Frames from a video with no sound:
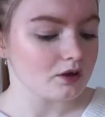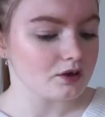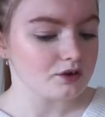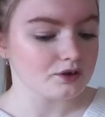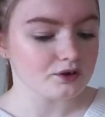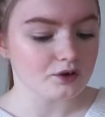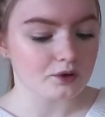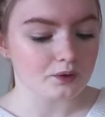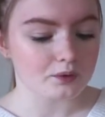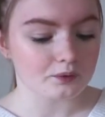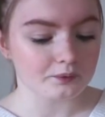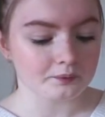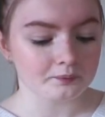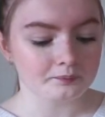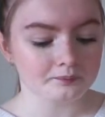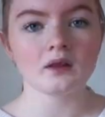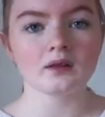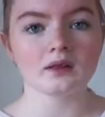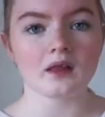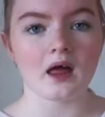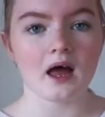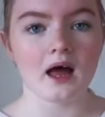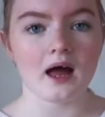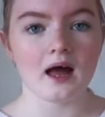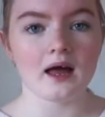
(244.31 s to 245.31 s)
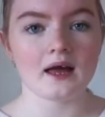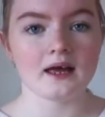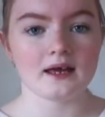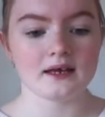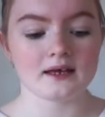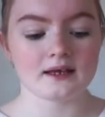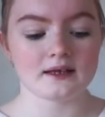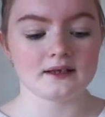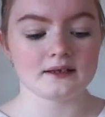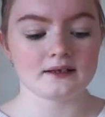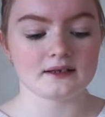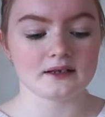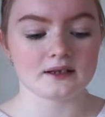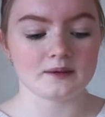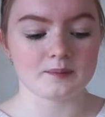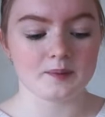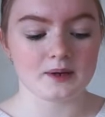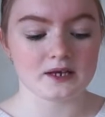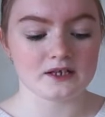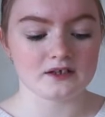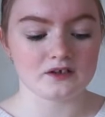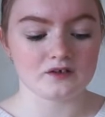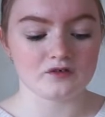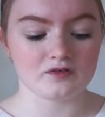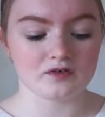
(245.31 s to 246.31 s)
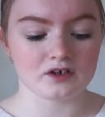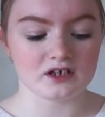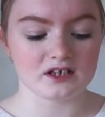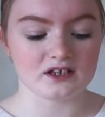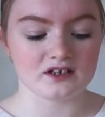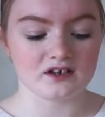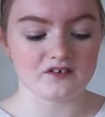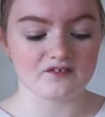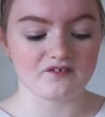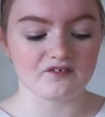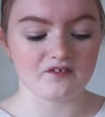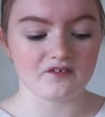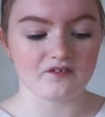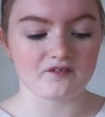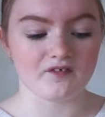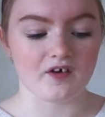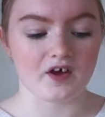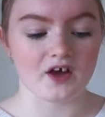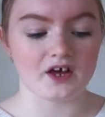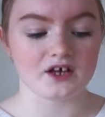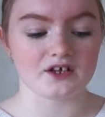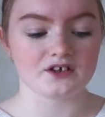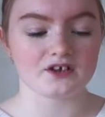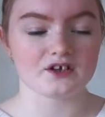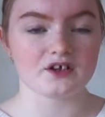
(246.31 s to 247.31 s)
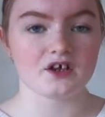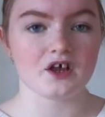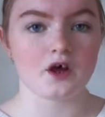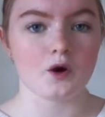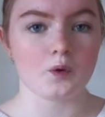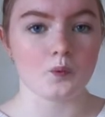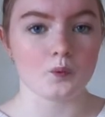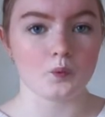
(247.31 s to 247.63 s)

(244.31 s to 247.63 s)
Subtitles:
So that is the basic gist for verse